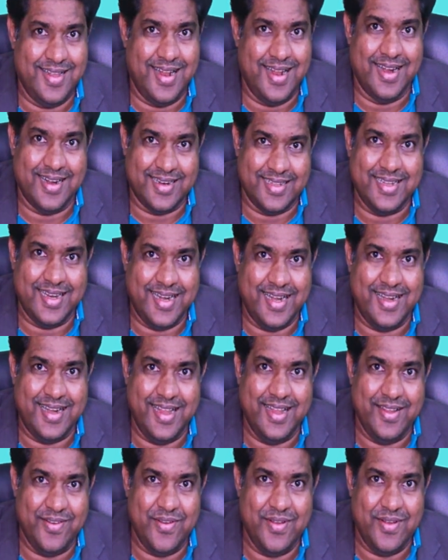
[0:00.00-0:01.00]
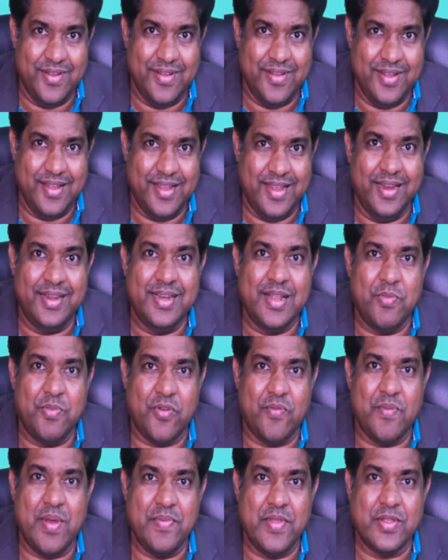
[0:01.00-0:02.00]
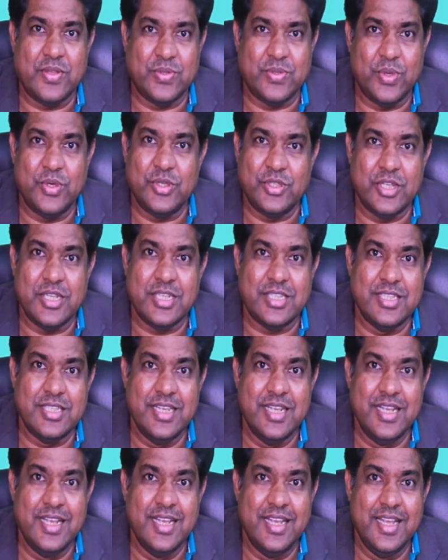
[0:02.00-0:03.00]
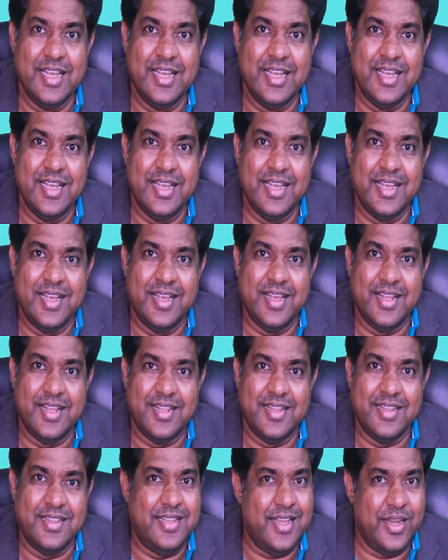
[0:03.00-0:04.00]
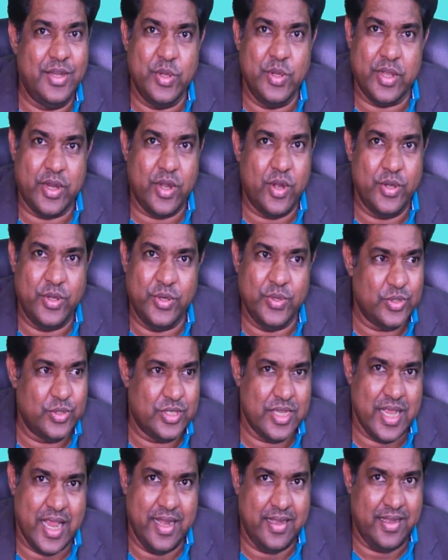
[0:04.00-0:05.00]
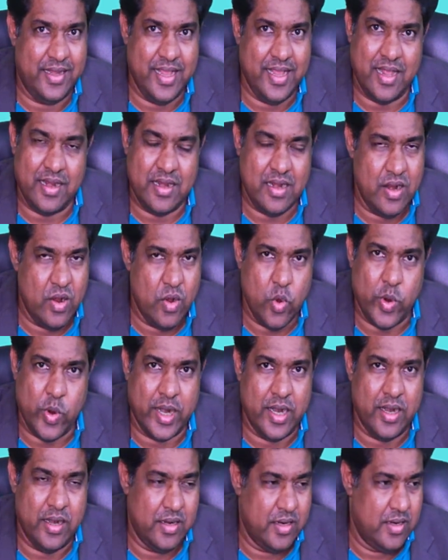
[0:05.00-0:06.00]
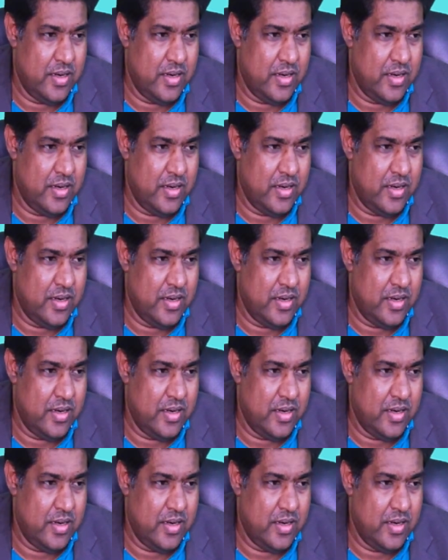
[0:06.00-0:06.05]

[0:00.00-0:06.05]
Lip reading: under the head income from other sources, then you cannot use ITR1.